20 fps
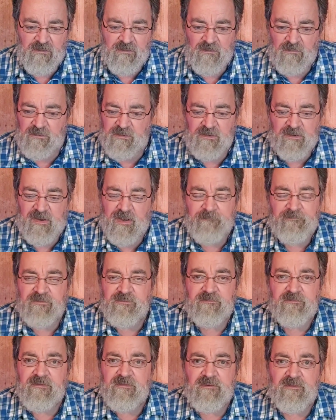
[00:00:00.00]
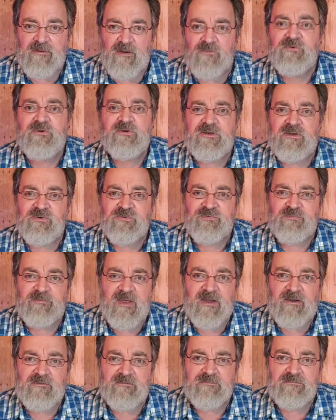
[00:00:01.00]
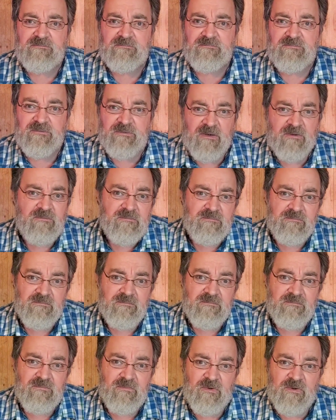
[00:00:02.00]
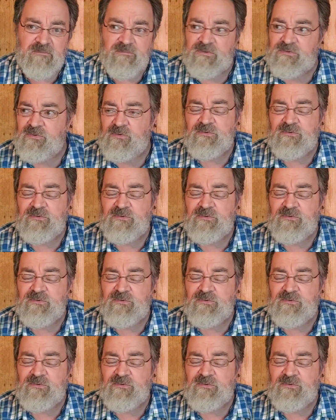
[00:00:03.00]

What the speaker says: it could happen 100 years from now, you know, or even